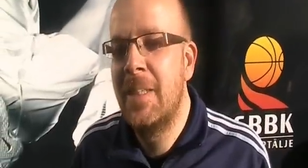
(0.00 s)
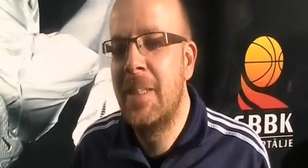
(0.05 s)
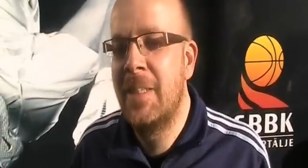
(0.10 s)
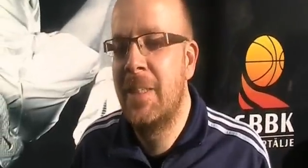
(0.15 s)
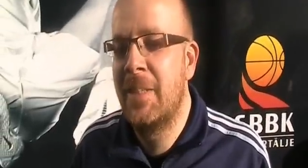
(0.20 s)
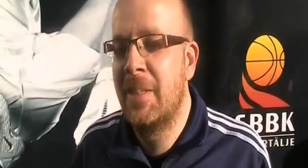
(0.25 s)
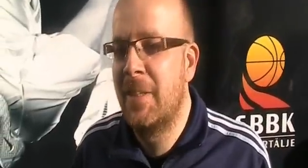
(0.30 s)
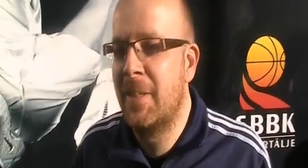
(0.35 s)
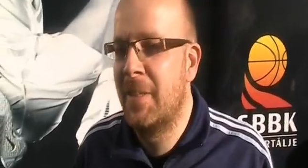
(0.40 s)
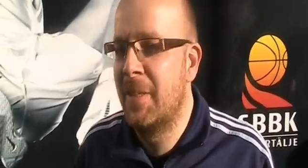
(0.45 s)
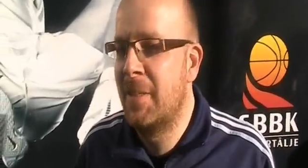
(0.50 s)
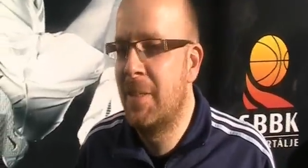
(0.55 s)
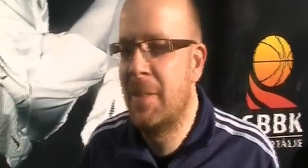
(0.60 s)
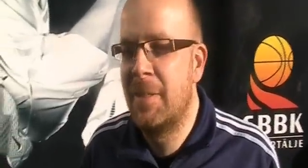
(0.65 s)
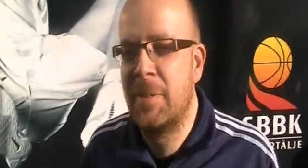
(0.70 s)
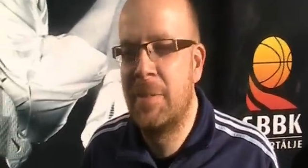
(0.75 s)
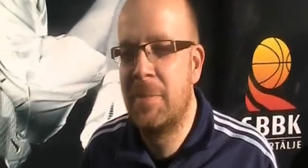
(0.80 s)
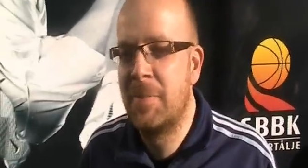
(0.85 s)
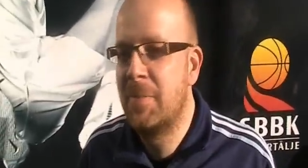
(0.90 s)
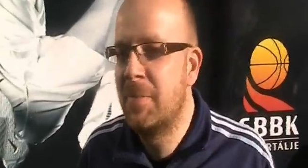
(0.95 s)
And
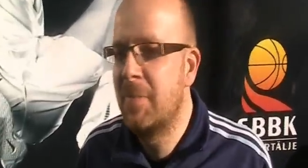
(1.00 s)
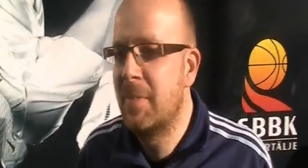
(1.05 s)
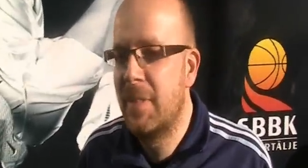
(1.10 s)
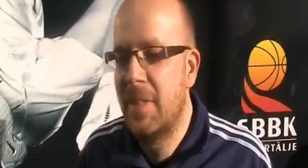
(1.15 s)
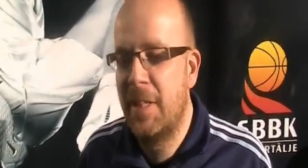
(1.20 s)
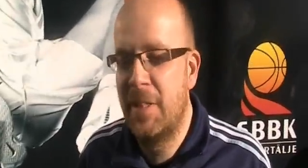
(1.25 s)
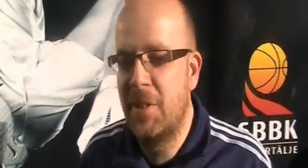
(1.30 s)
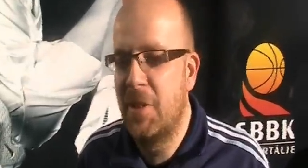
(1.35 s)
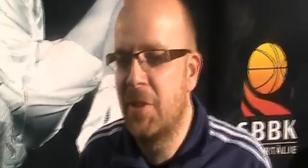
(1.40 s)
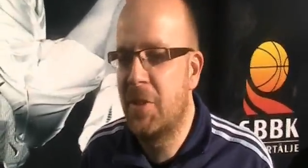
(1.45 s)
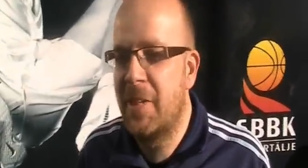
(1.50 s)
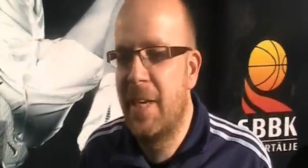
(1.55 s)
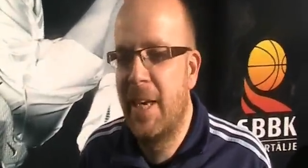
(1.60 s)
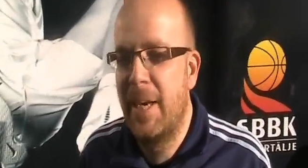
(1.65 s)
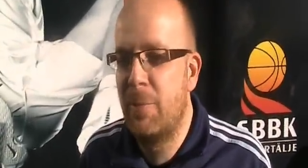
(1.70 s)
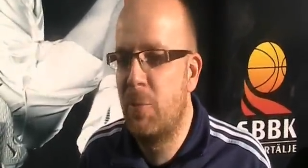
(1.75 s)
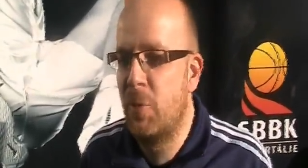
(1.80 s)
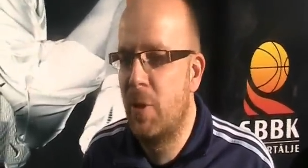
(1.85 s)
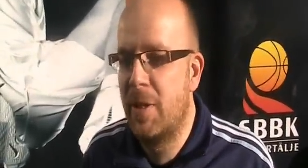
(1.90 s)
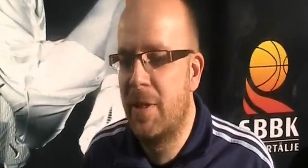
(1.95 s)
it just
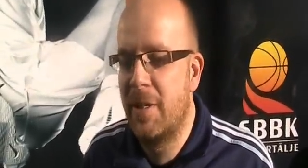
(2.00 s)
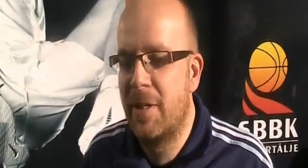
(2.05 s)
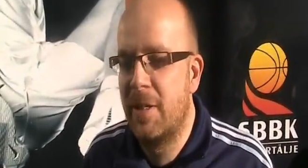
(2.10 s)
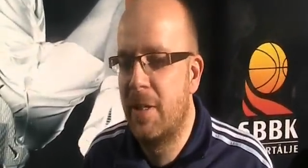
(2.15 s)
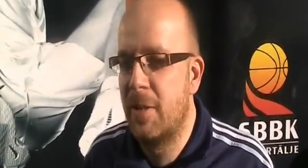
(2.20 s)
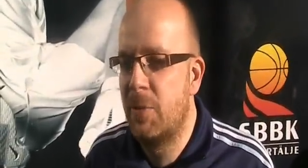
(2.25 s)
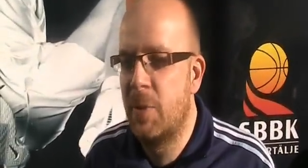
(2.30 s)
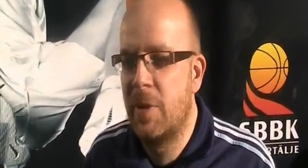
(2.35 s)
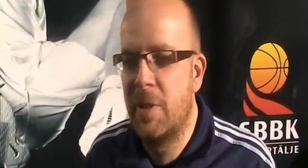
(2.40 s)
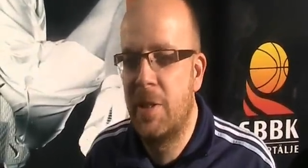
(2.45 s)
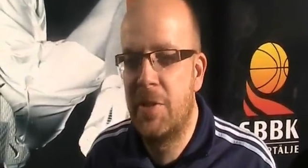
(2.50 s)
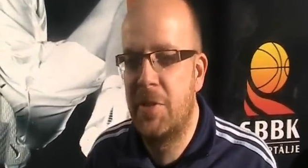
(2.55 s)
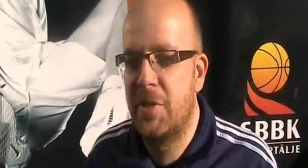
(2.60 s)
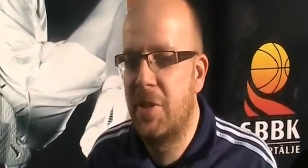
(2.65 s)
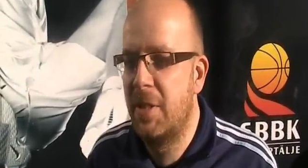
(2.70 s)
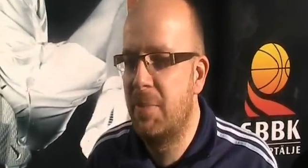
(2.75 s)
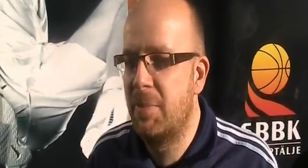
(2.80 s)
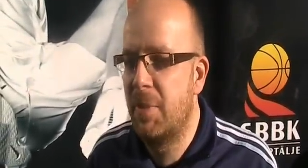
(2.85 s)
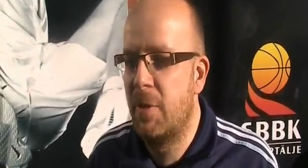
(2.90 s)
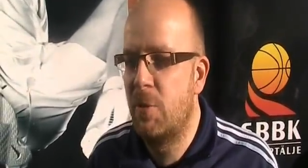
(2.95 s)
came when this
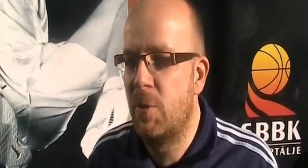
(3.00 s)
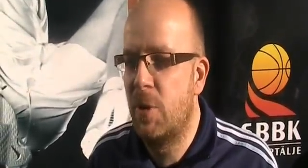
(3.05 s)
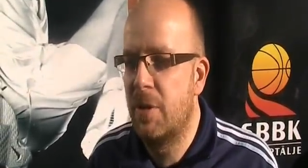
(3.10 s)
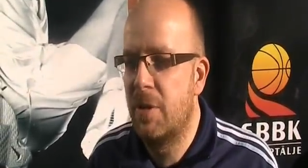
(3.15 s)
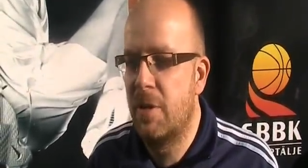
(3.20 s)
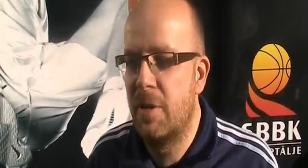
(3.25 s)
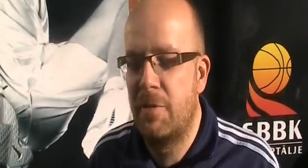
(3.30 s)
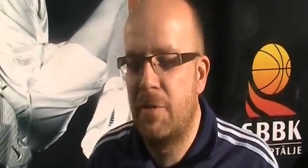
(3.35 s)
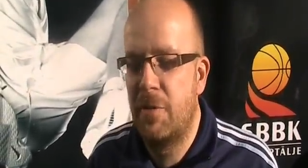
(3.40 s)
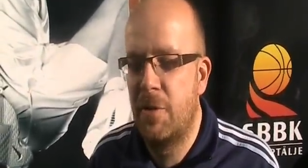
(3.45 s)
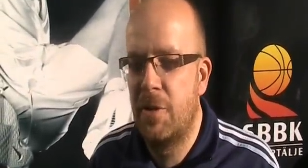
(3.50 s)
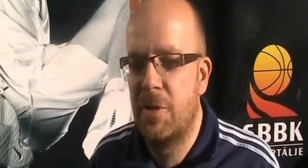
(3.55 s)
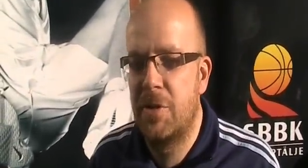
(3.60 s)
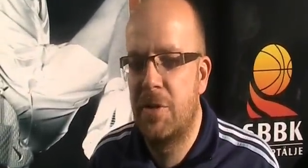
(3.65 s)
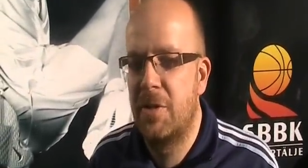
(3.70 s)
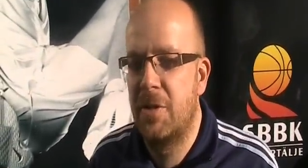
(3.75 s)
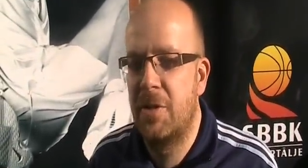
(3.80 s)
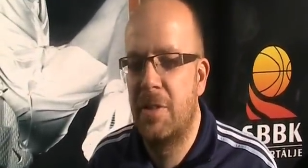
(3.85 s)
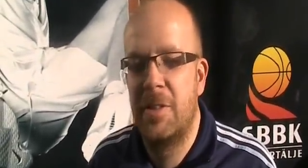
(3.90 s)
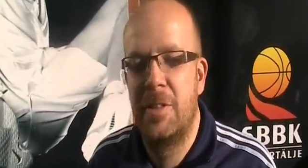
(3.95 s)
team, they won their
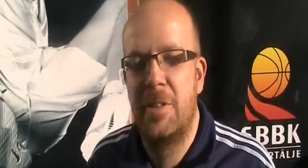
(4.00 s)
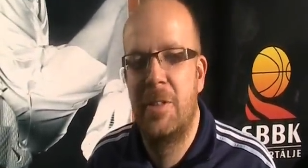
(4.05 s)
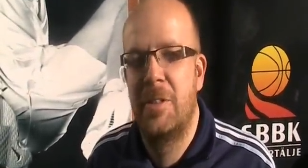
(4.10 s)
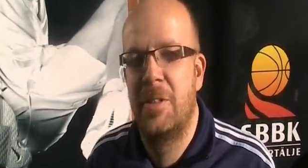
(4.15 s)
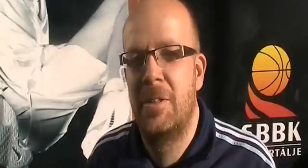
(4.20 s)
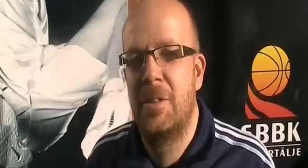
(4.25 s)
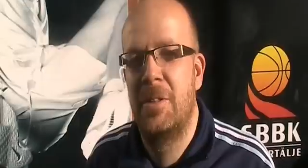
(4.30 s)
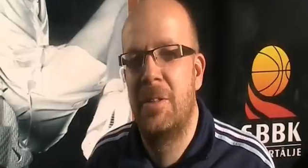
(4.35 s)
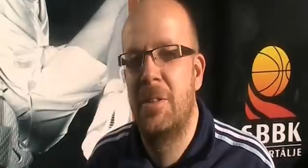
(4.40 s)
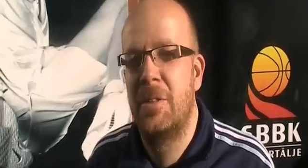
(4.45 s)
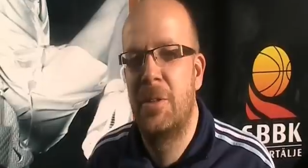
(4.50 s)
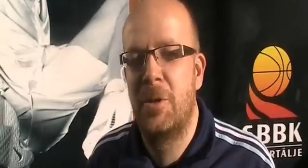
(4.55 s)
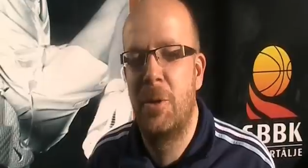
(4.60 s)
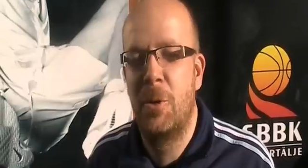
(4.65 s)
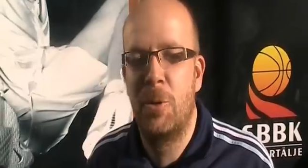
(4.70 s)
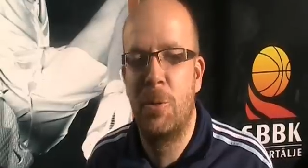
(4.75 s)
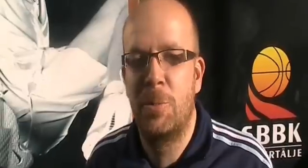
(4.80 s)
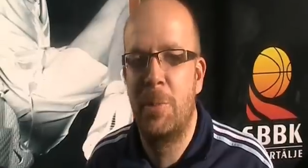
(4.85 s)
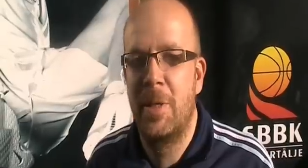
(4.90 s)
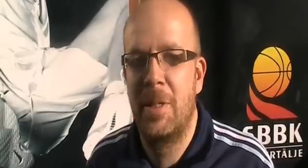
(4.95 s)
first
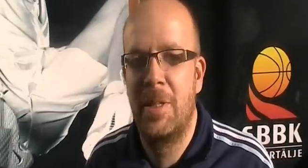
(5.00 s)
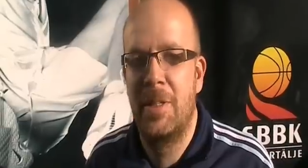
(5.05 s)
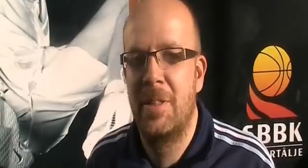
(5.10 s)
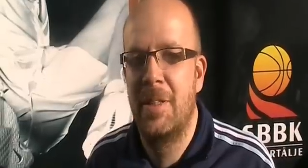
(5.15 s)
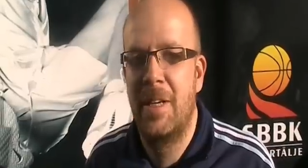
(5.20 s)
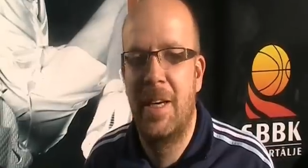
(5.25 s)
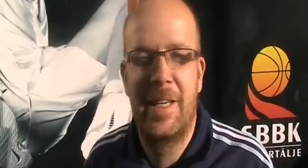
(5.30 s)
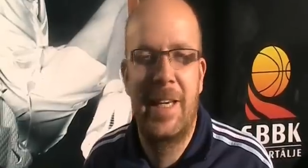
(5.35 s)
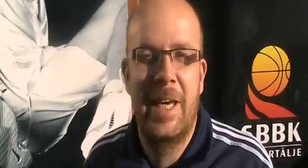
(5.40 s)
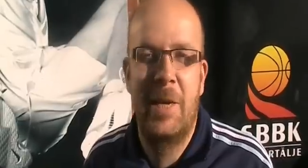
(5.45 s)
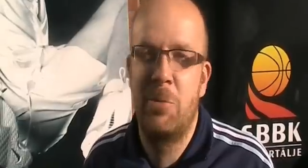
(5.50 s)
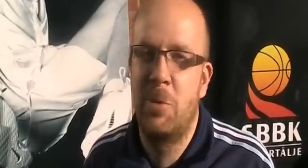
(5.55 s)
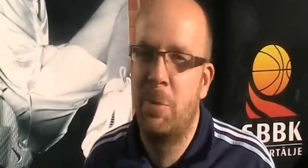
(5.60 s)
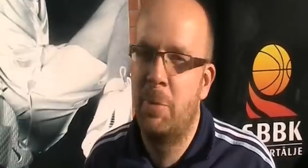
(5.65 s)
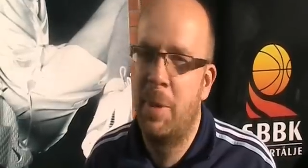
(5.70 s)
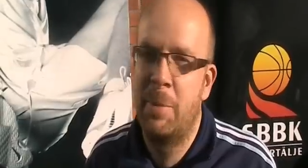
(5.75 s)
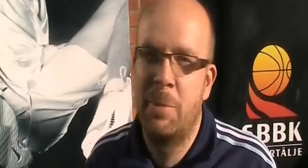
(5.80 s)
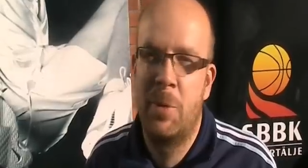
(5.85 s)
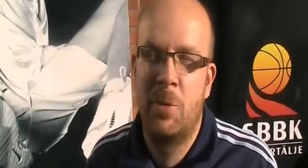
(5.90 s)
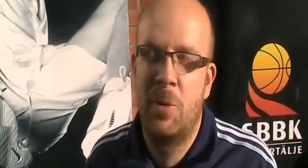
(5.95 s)
gold medal. I can't
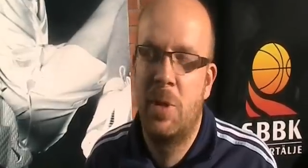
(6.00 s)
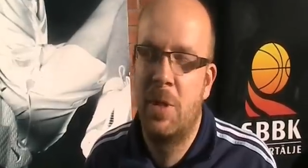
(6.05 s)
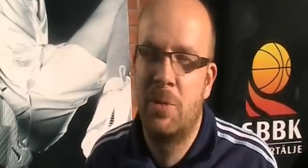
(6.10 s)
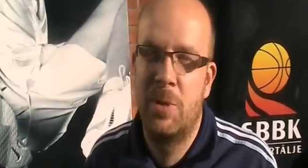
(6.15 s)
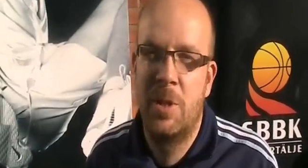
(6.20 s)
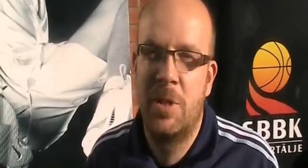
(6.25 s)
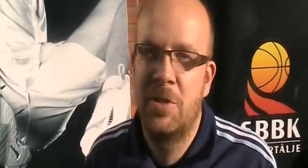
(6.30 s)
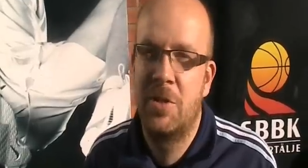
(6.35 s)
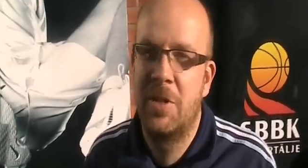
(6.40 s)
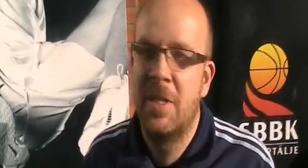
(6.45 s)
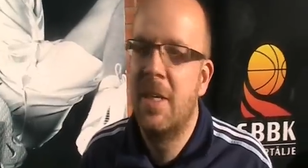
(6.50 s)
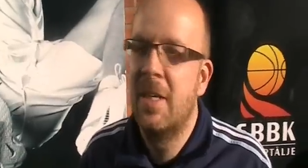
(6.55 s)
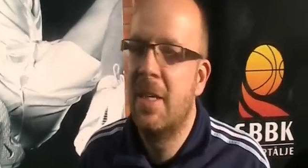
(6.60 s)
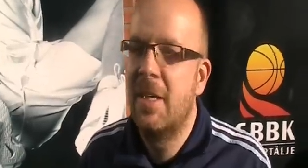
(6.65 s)
remember where it was.